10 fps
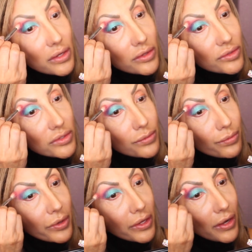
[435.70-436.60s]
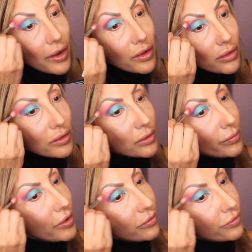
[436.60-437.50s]
and just bring it out a little
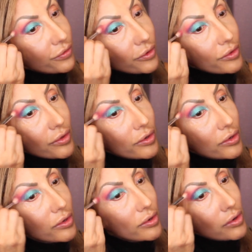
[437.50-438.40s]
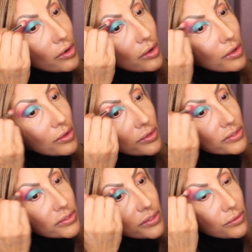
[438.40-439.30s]
bit further
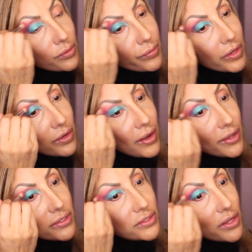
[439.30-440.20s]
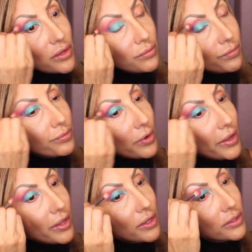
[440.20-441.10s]
so it will be nice and
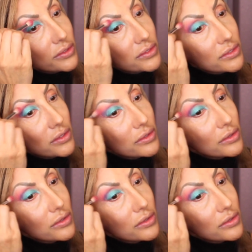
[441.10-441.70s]
bright.